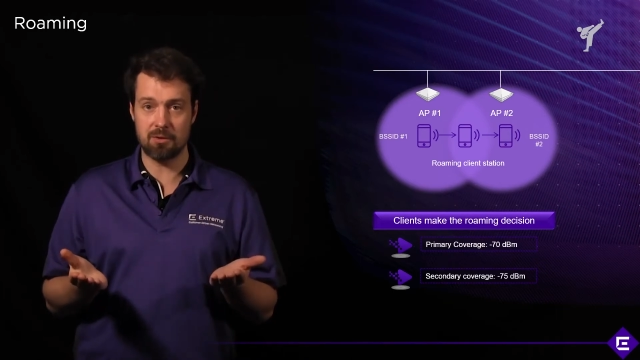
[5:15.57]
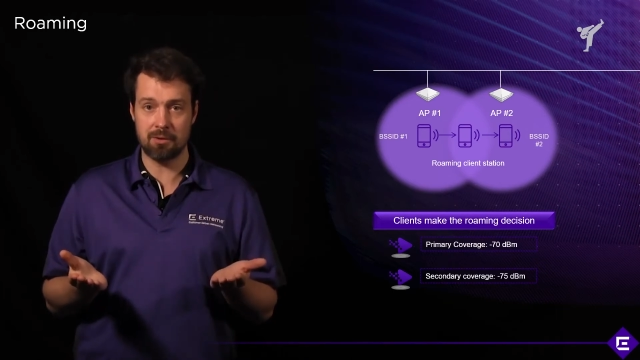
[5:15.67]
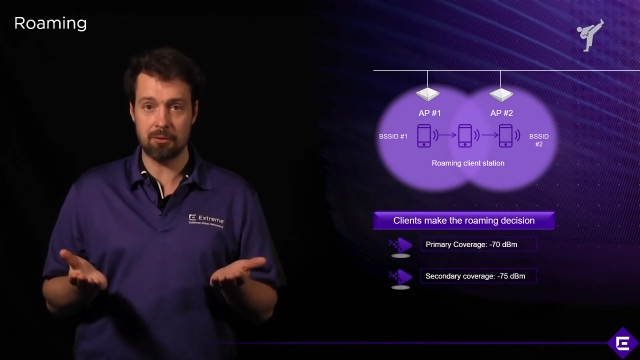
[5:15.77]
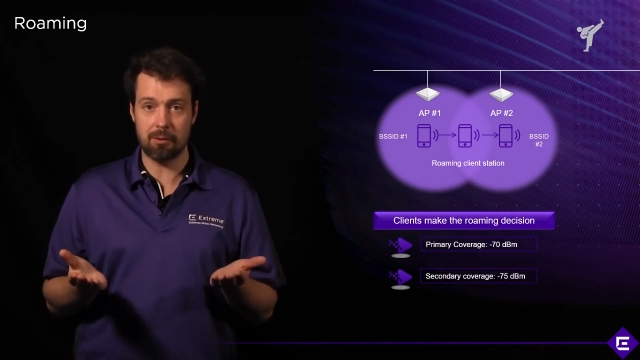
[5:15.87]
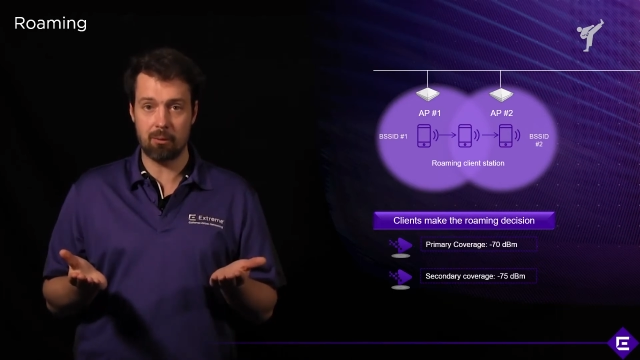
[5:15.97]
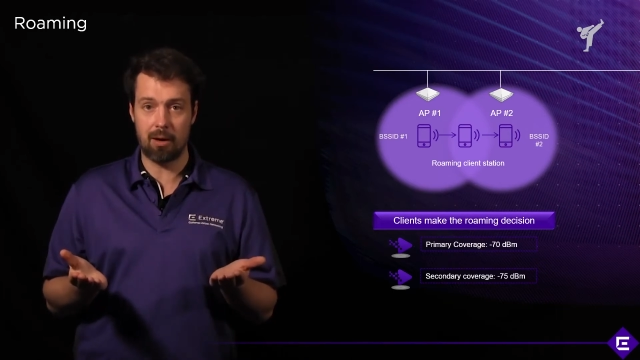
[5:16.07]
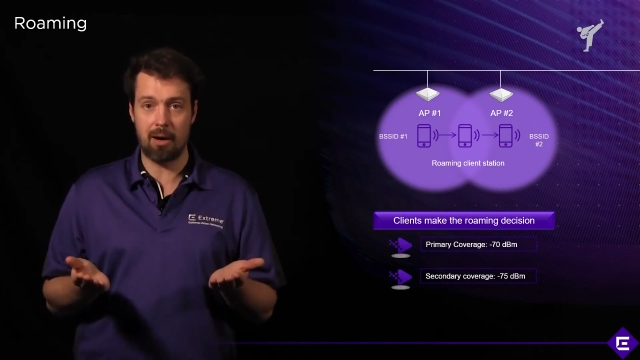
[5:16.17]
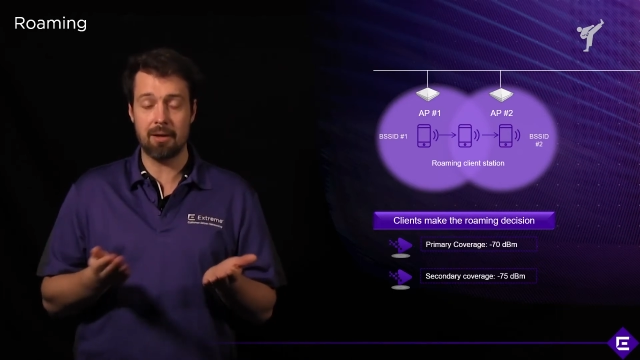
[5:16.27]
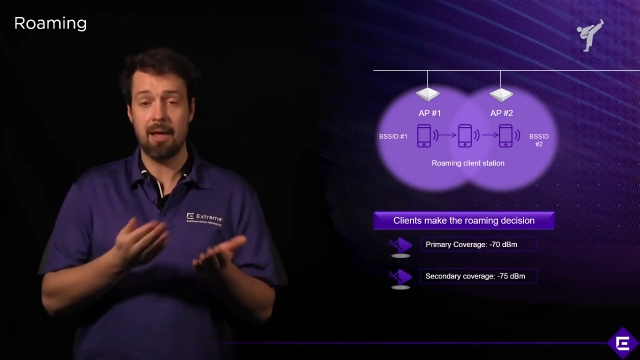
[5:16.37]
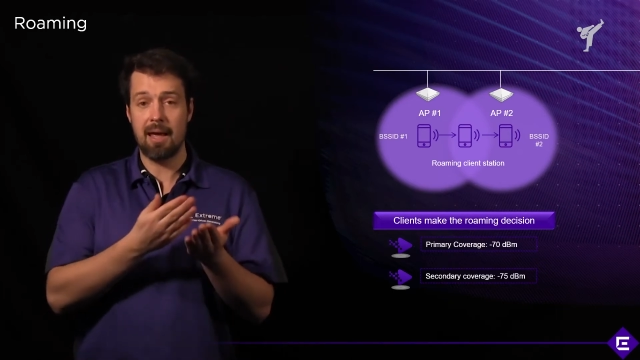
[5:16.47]
was not
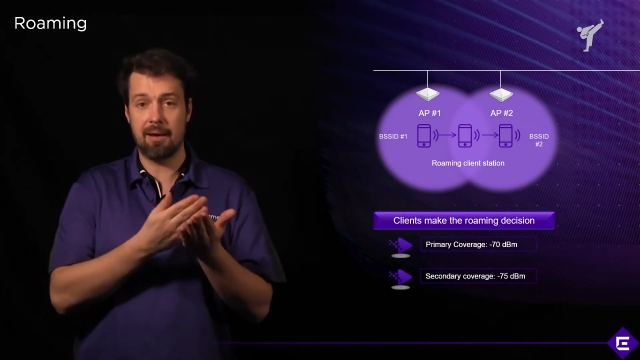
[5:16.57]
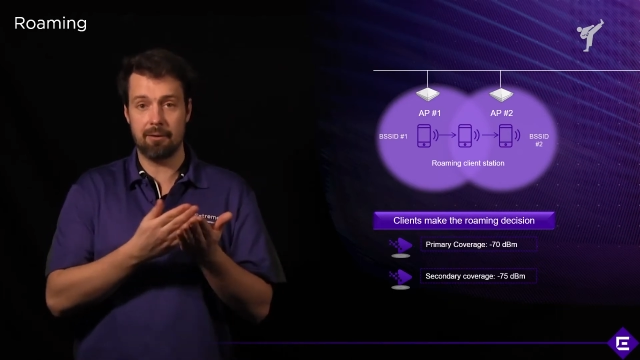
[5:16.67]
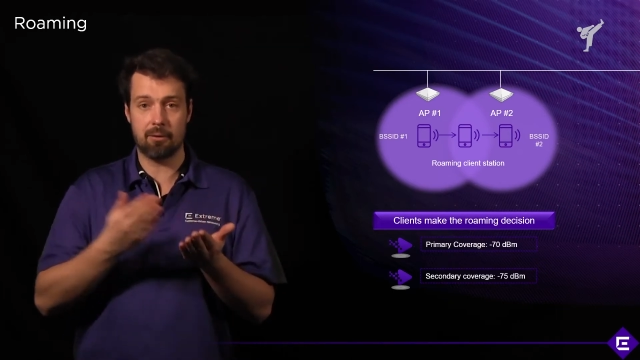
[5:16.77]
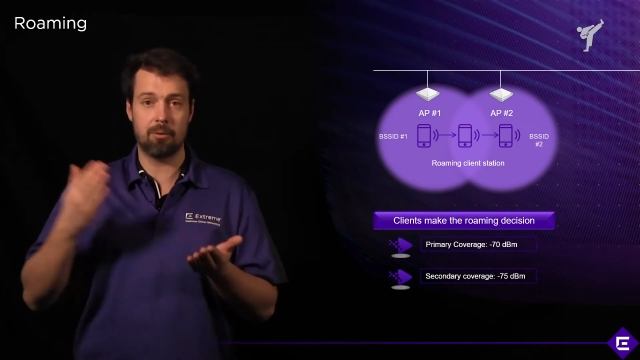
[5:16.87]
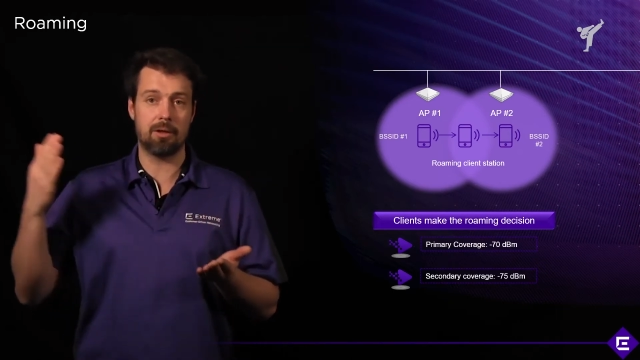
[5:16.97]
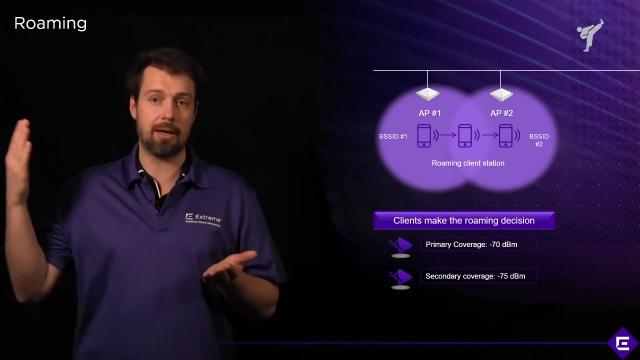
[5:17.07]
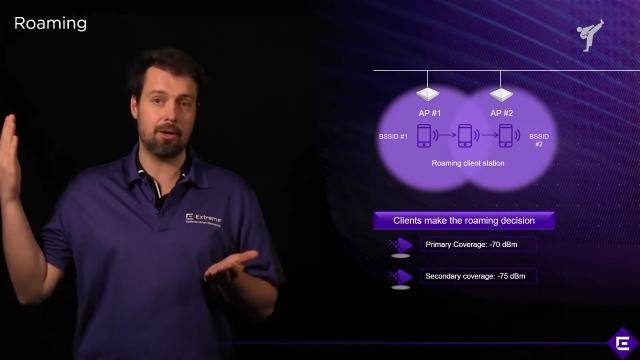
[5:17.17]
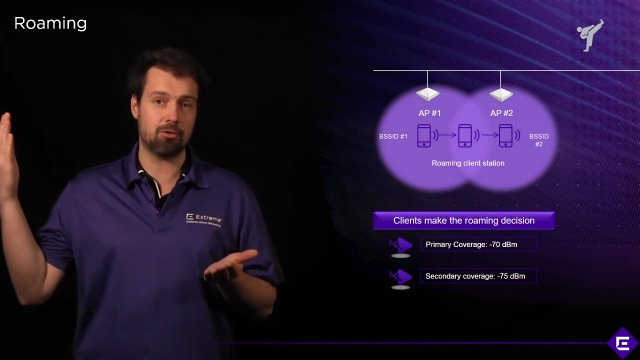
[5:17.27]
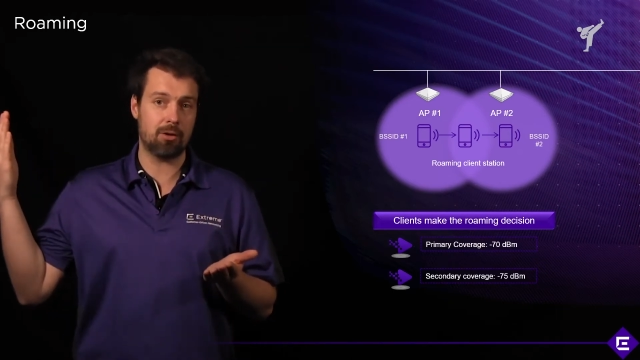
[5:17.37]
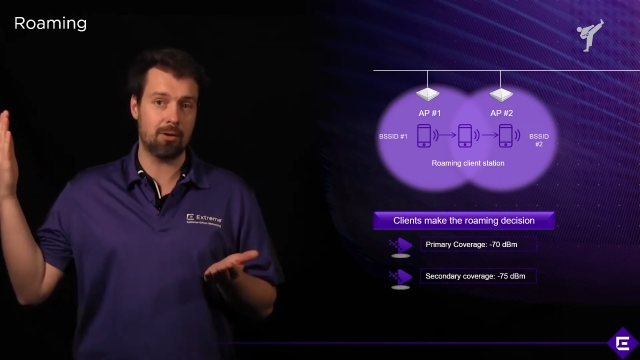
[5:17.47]
required, and the
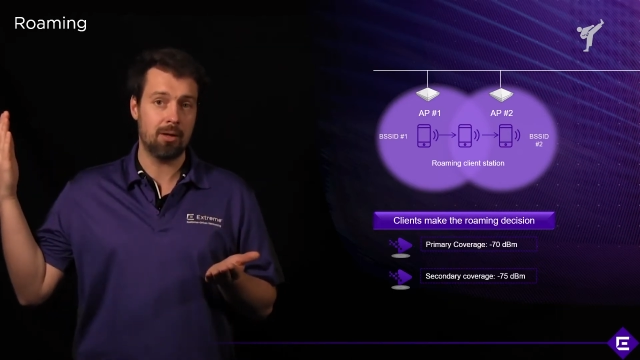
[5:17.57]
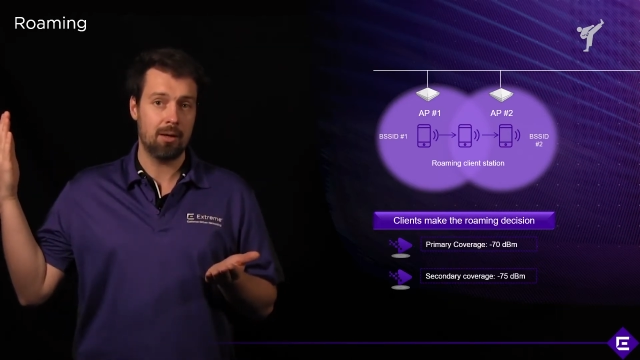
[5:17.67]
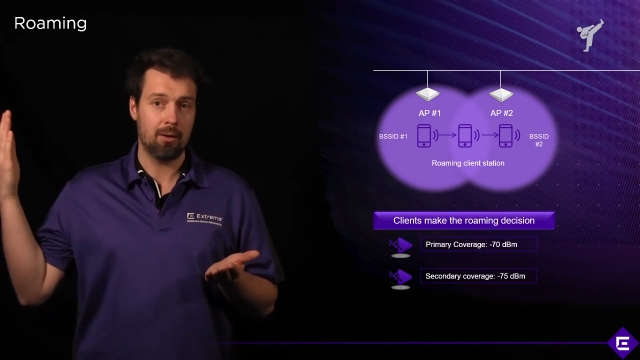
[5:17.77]
communication